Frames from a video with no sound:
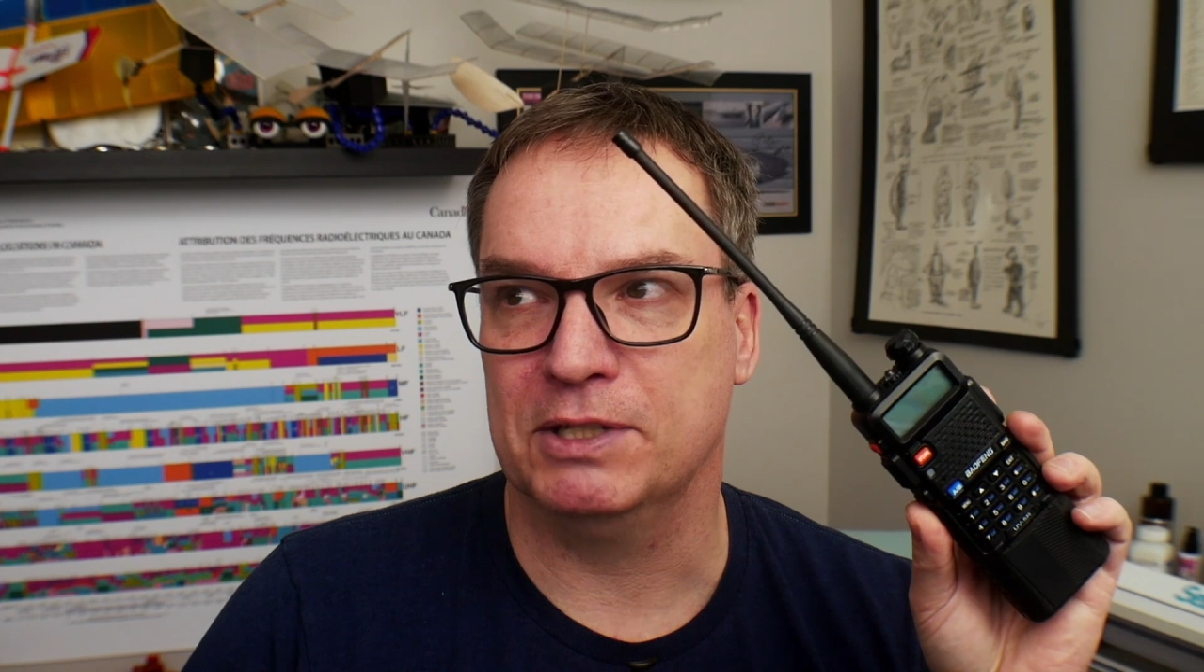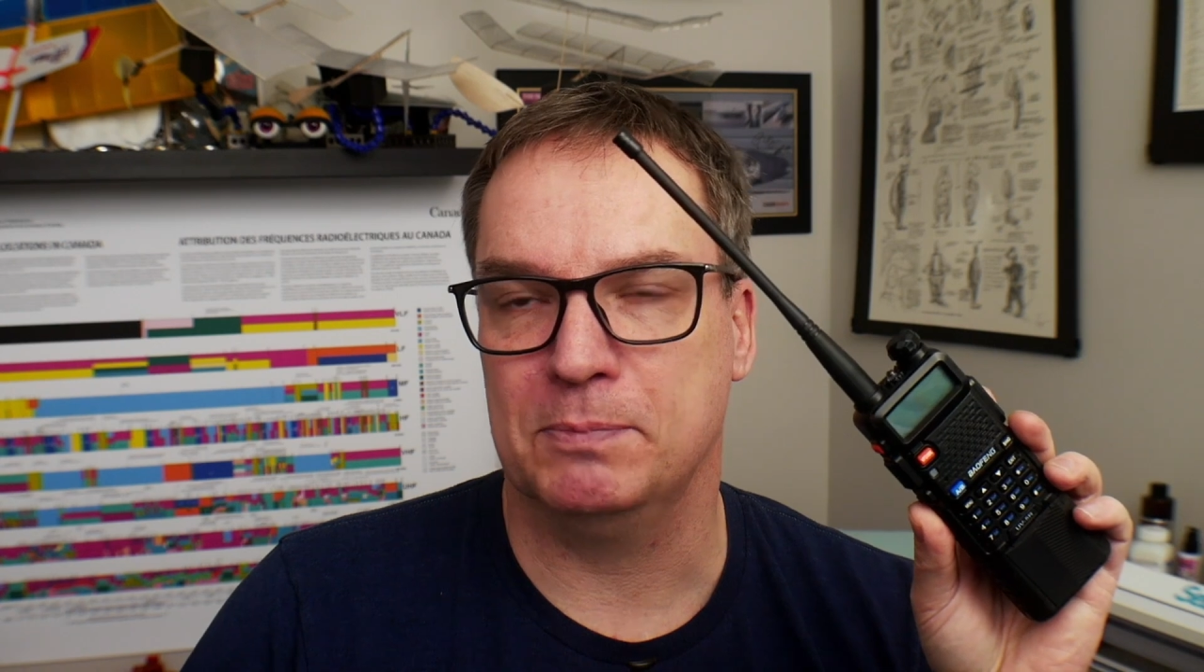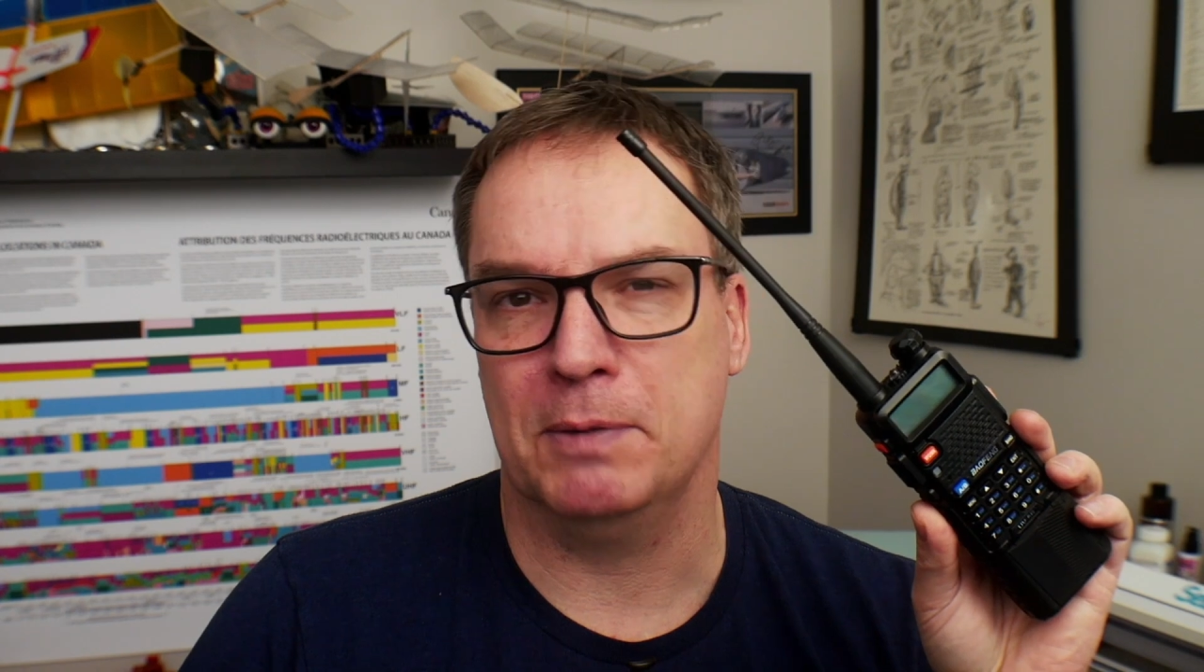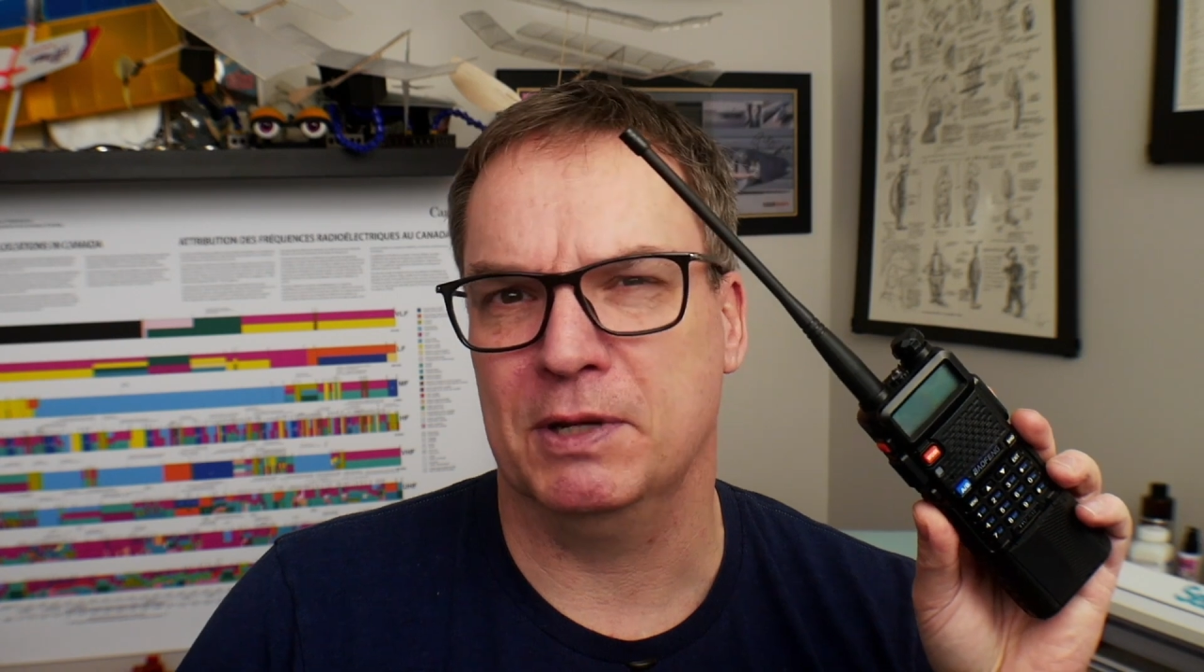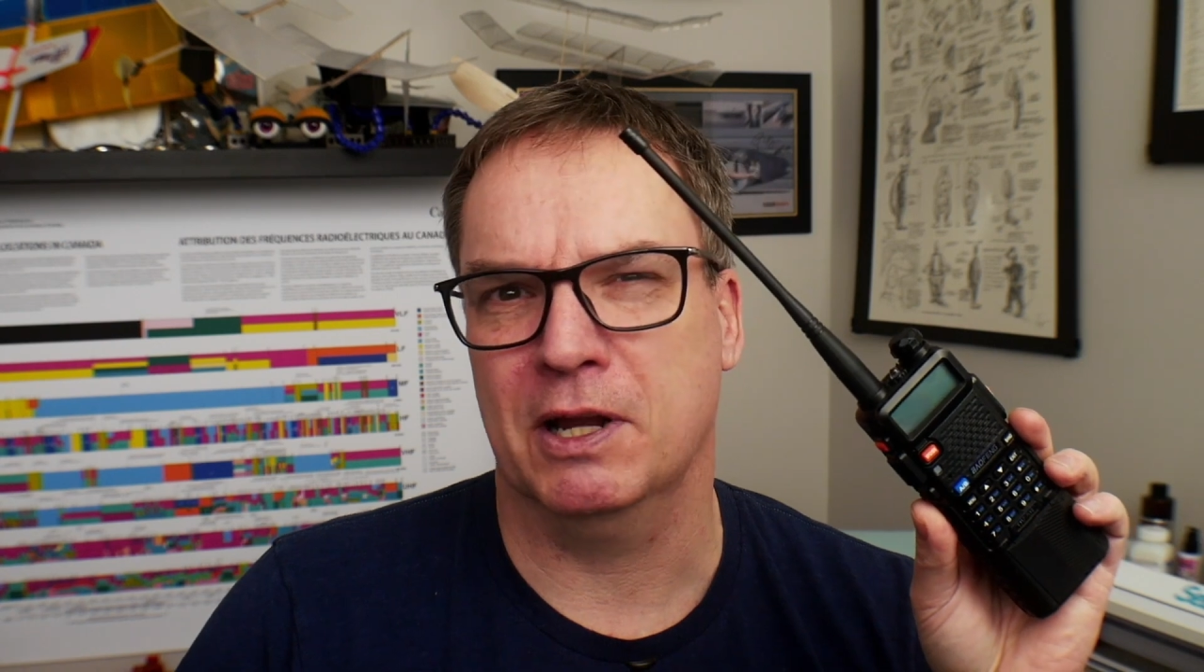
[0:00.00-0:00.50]

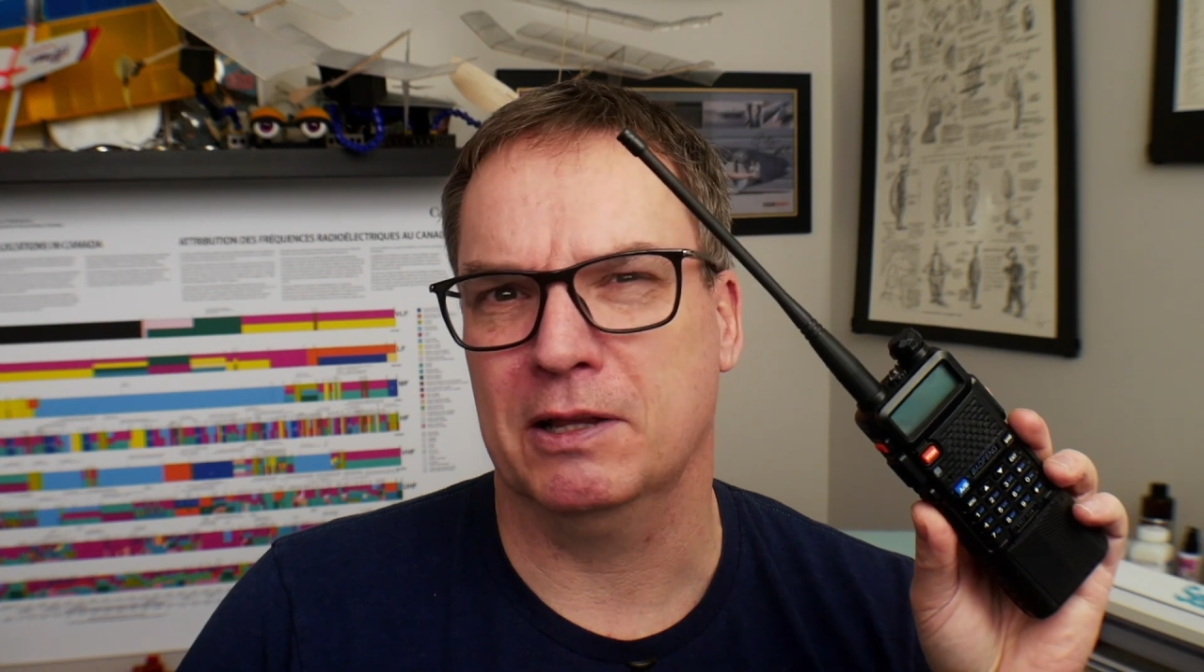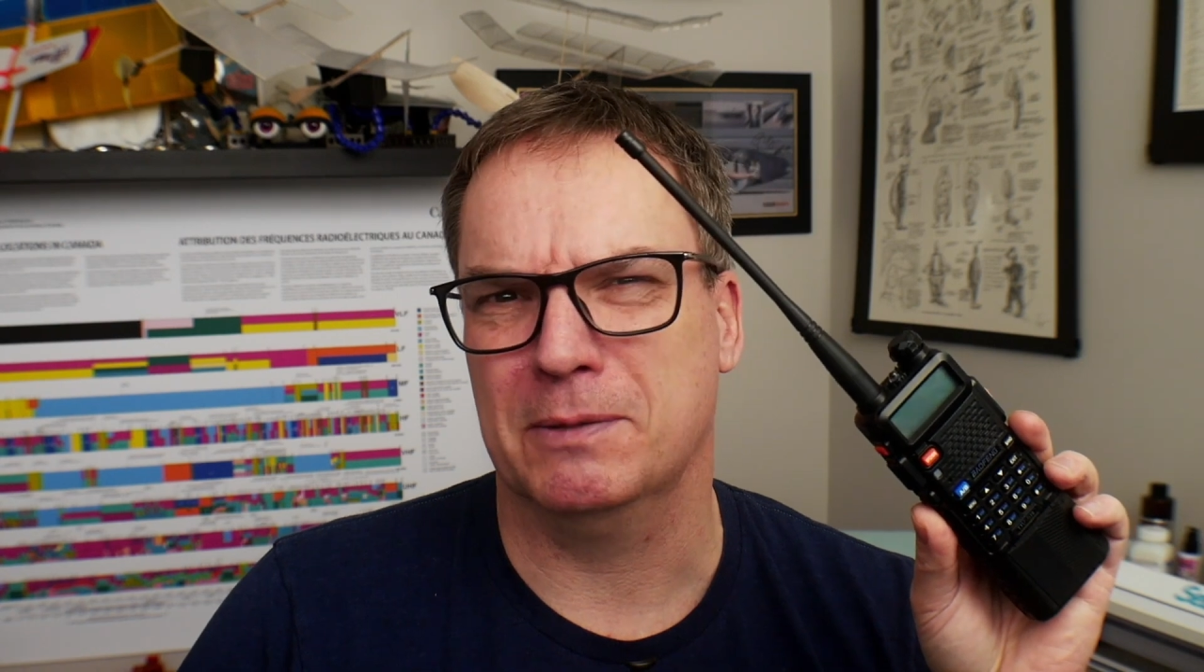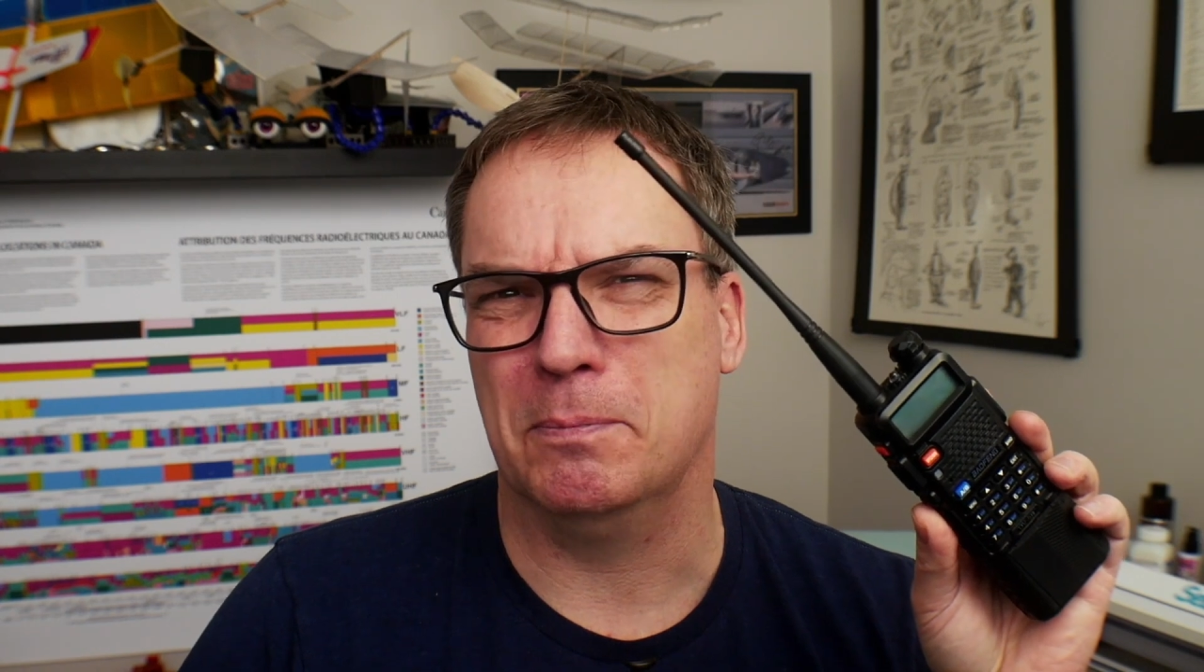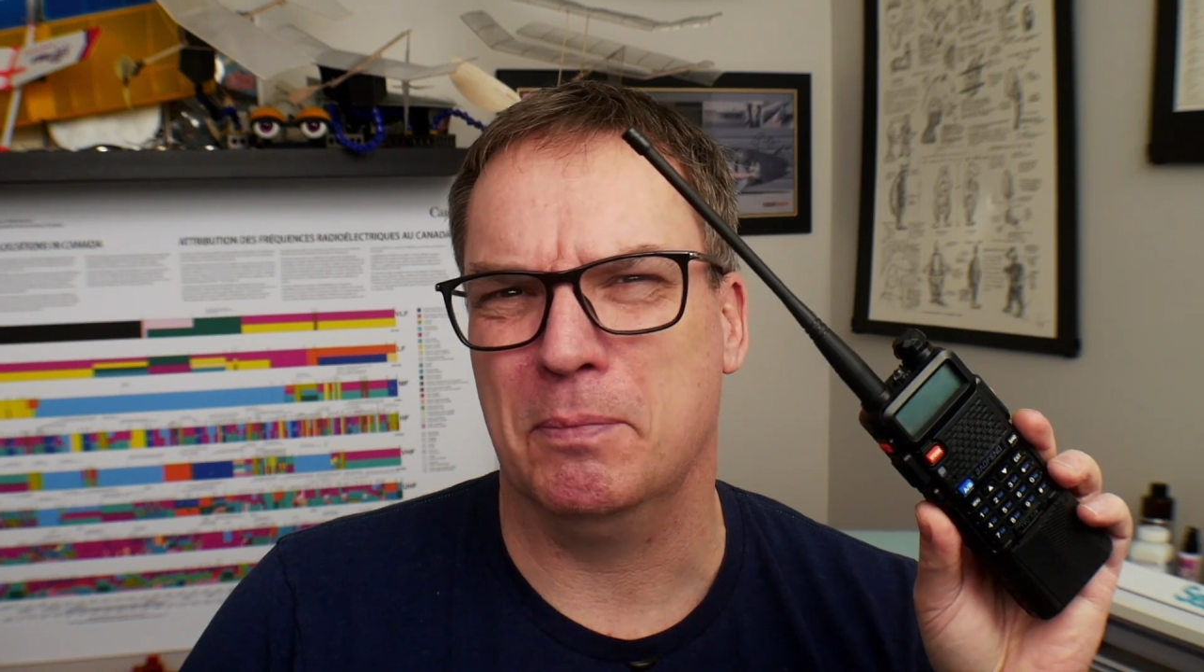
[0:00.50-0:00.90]
it's maybe not the